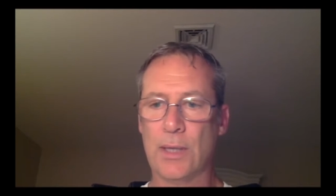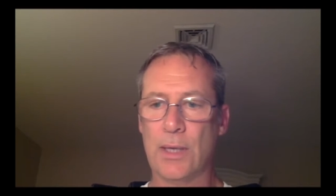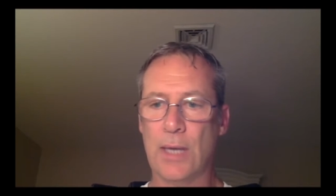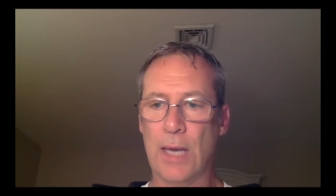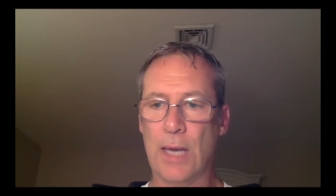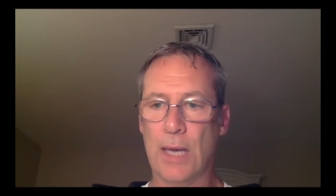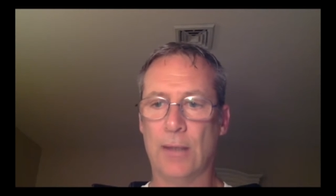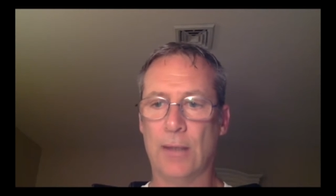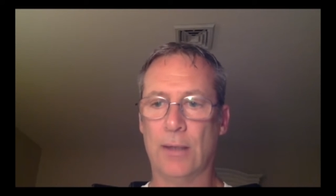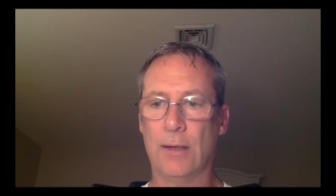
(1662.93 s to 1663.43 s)

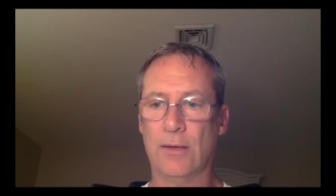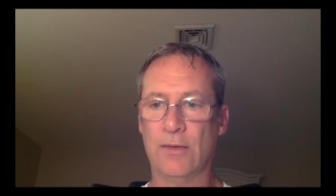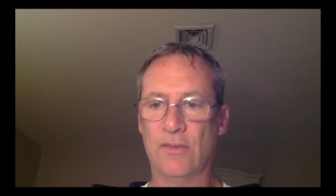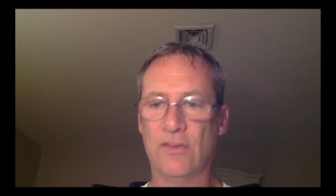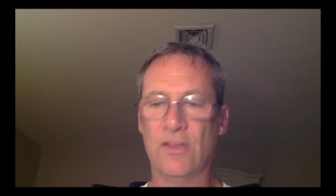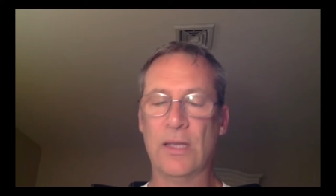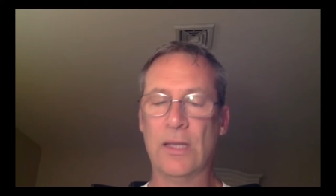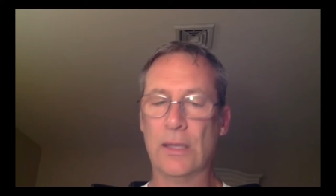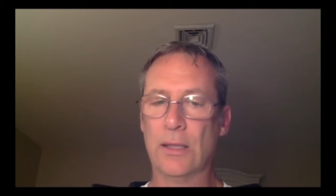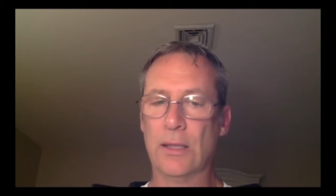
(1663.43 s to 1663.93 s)
and
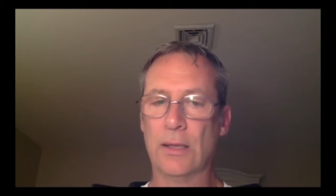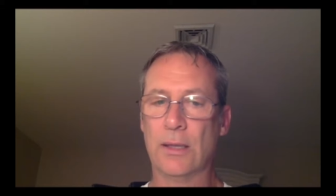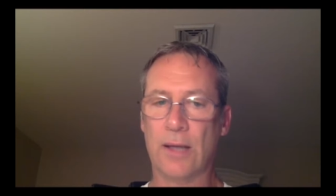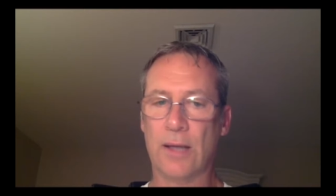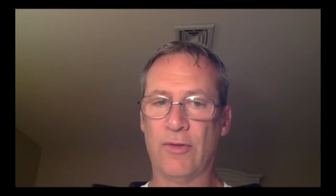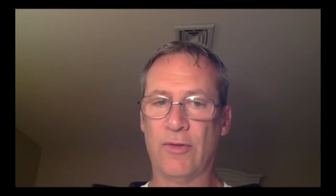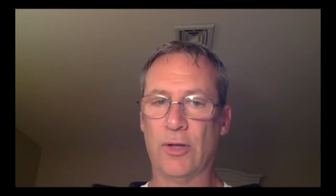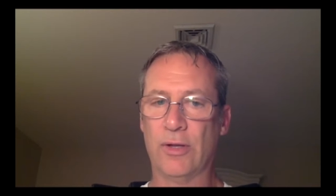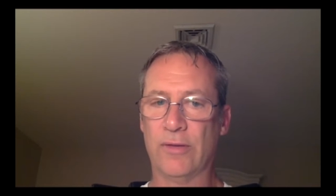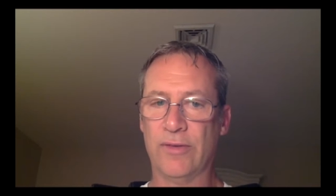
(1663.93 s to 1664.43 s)
seeing the
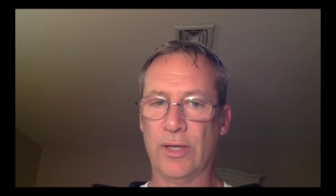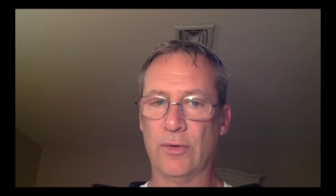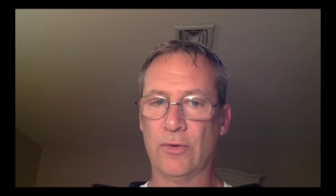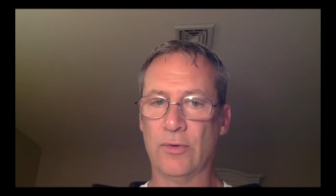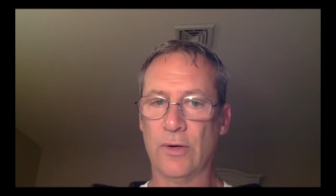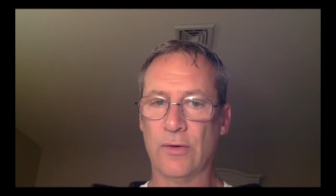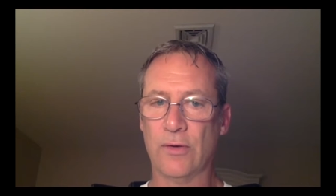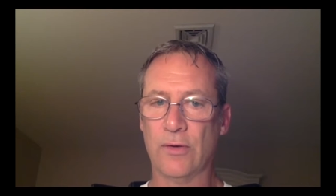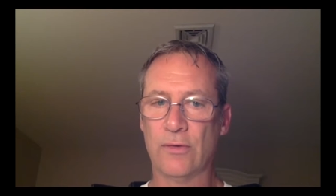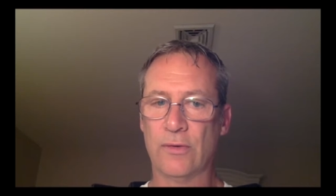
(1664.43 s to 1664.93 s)
level of
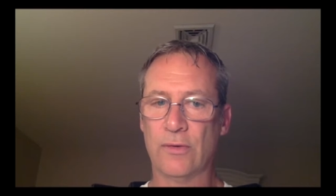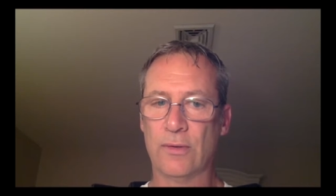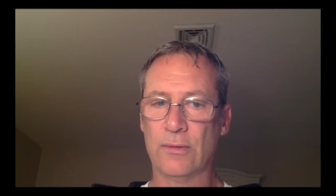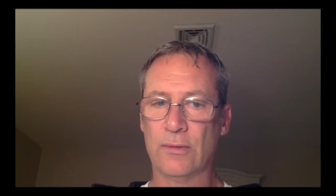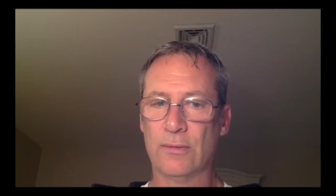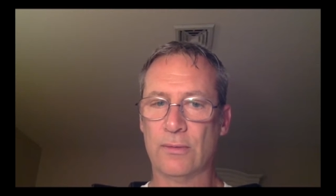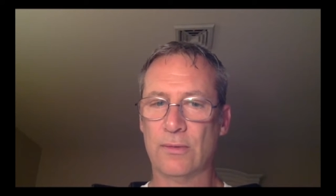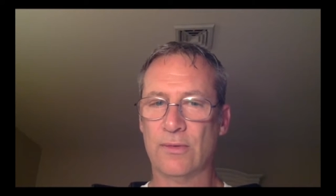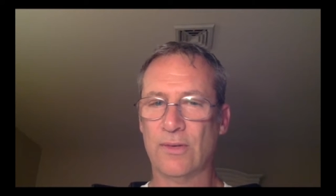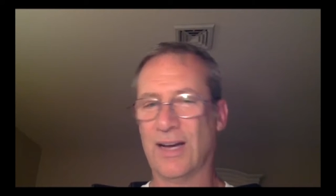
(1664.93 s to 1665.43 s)
interest.
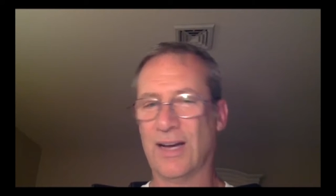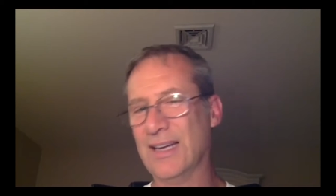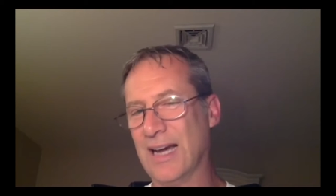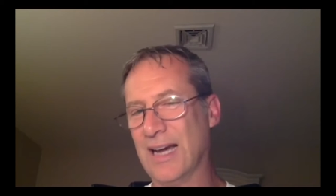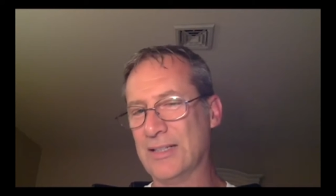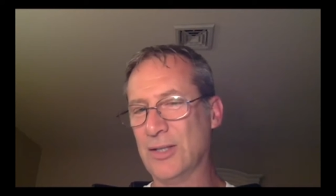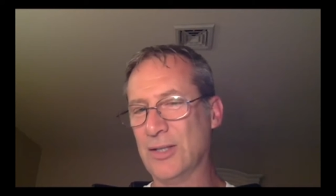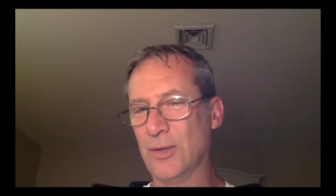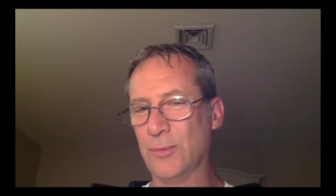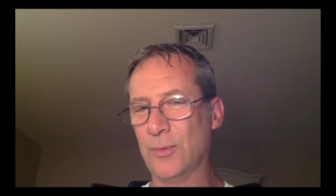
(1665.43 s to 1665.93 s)
So
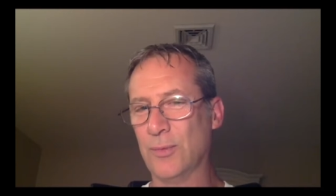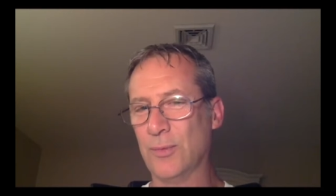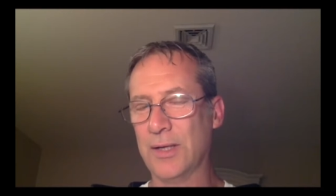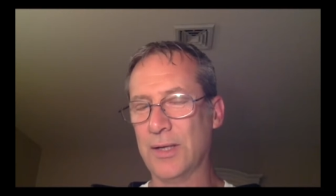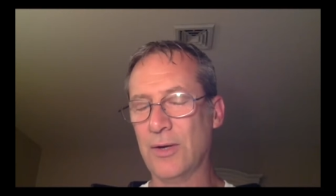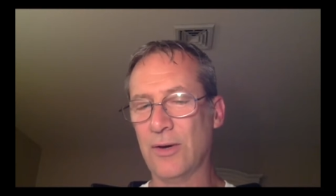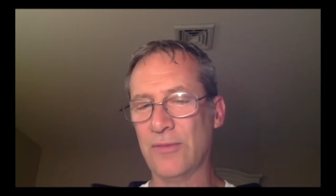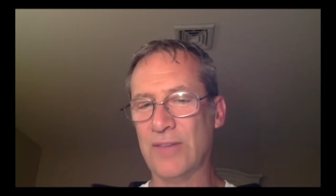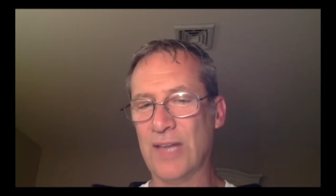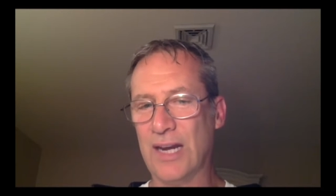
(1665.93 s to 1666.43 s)
I don't really
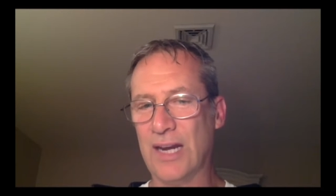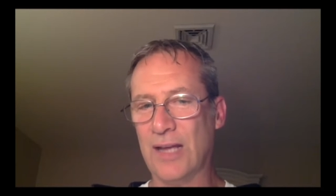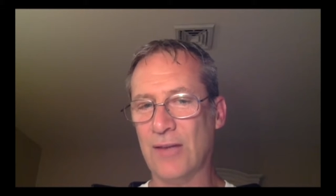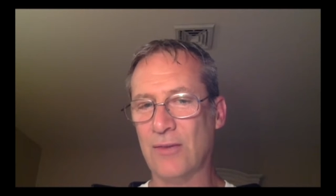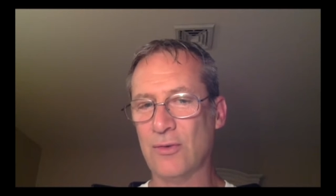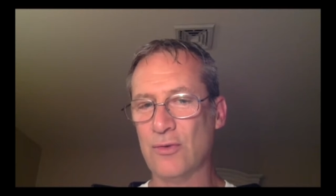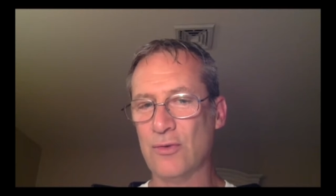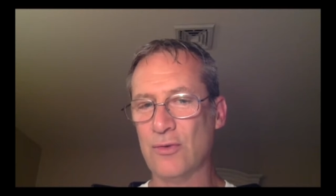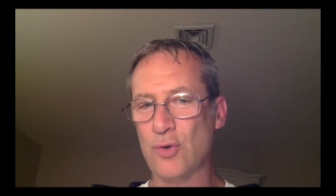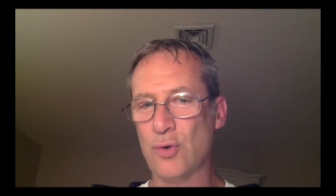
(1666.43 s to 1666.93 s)
know if that
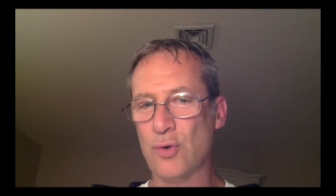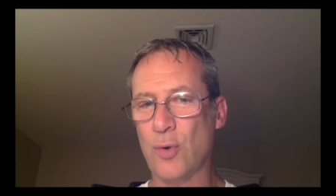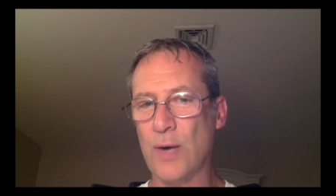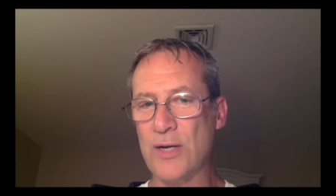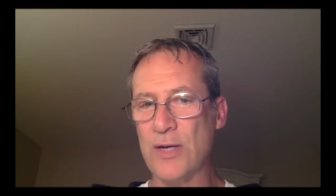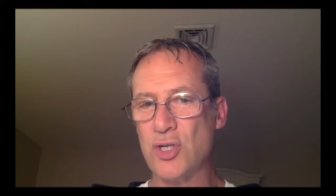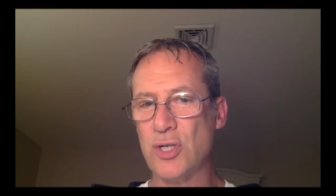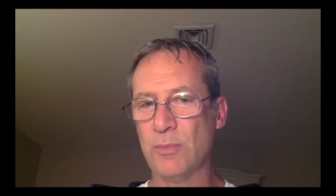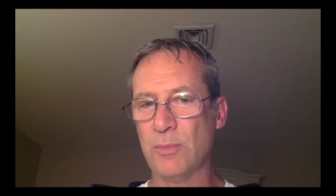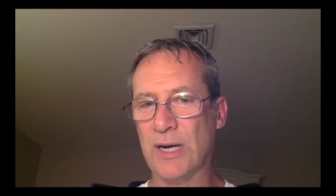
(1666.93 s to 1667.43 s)
answers your
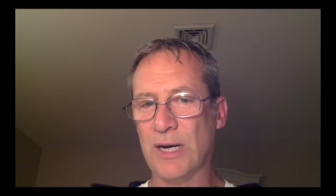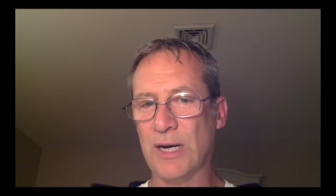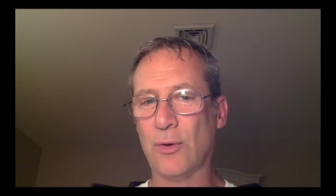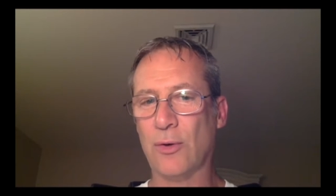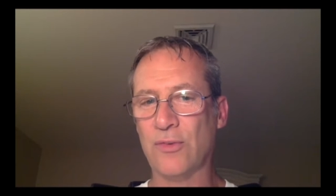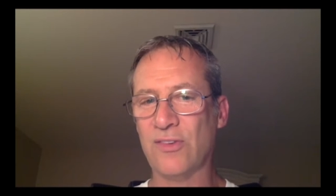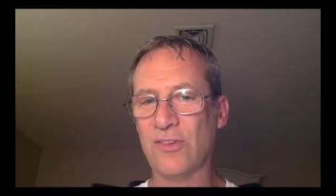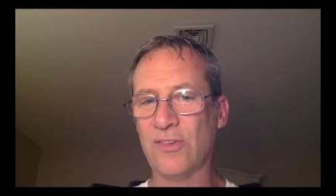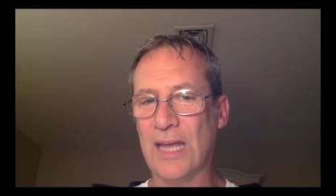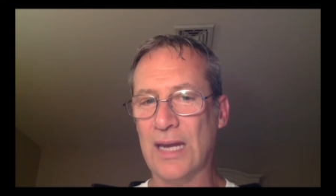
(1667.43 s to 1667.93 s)
question, but I
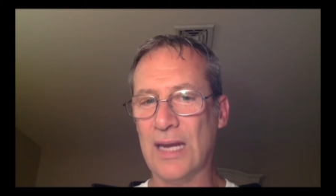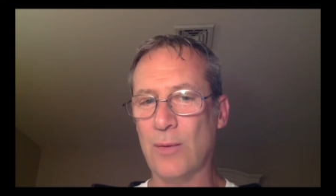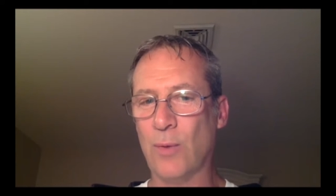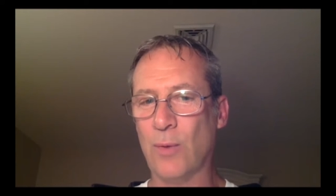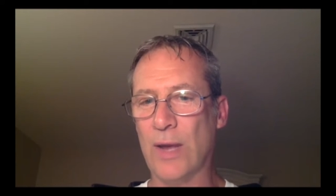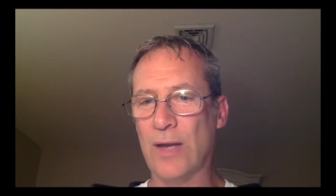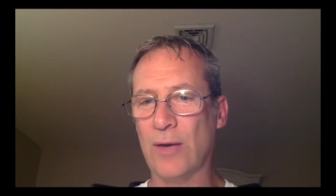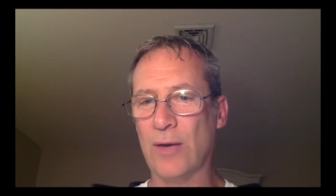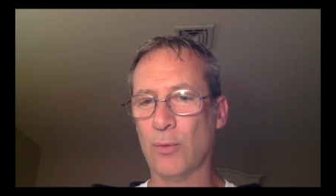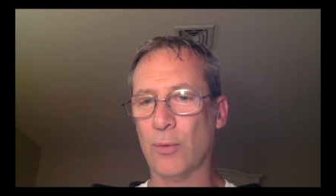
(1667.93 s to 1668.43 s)
don't see any
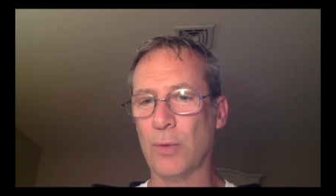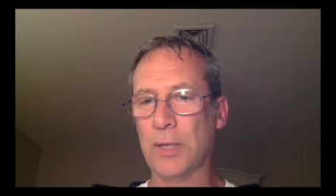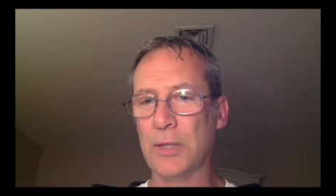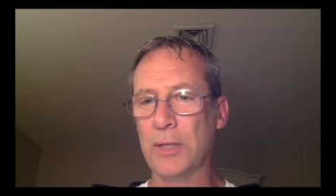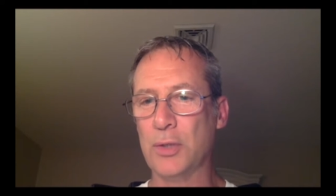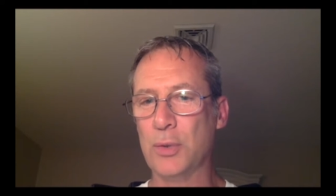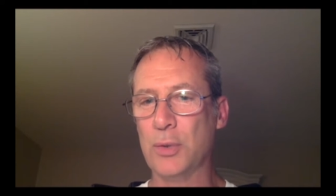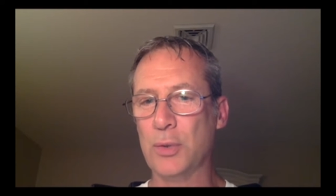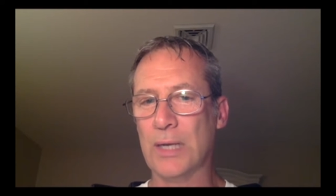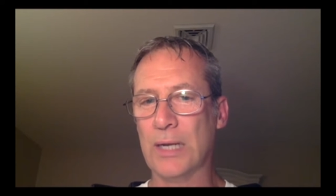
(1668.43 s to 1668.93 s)
way to really
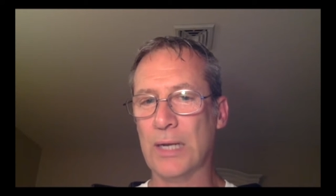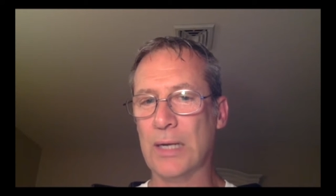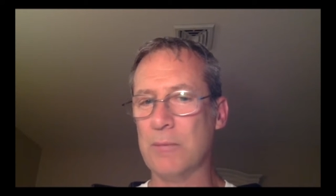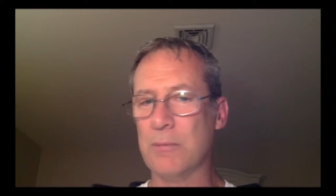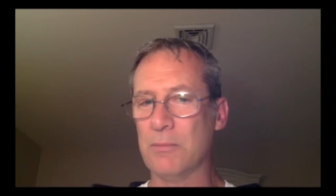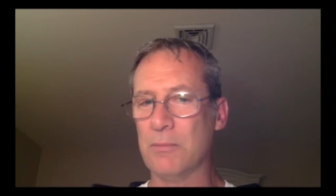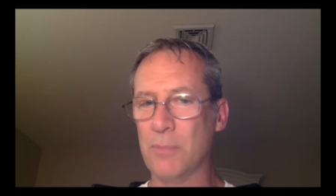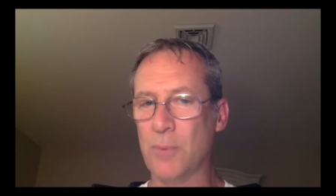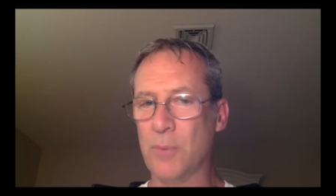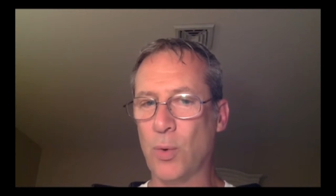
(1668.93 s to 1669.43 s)
do it any
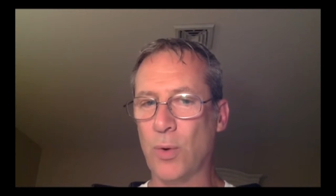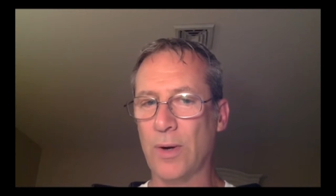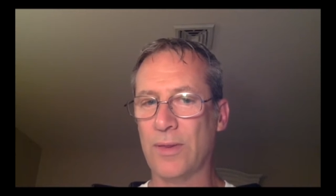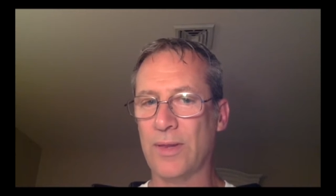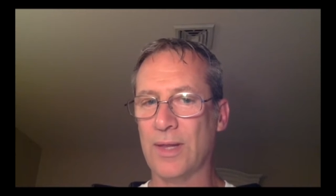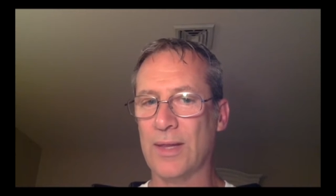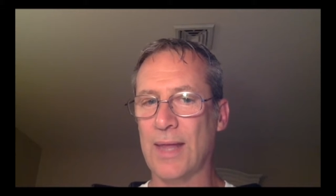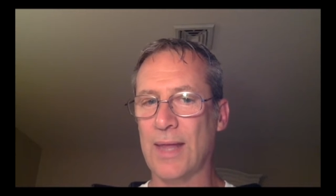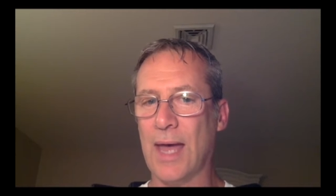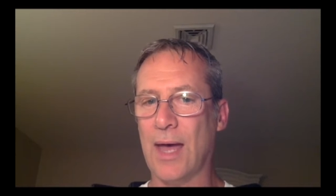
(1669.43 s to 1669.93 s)
more
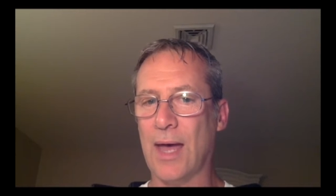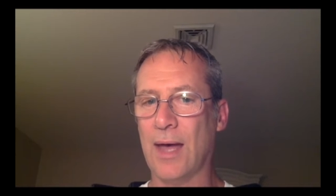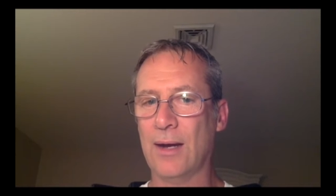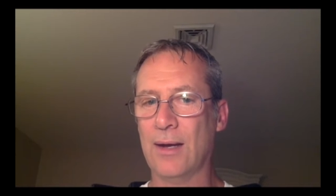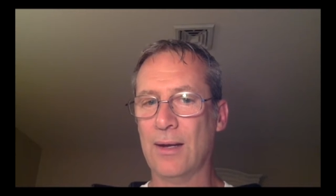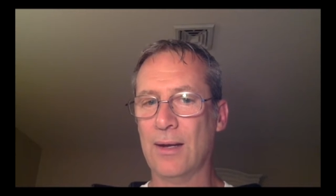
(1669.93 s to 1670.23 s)
than that.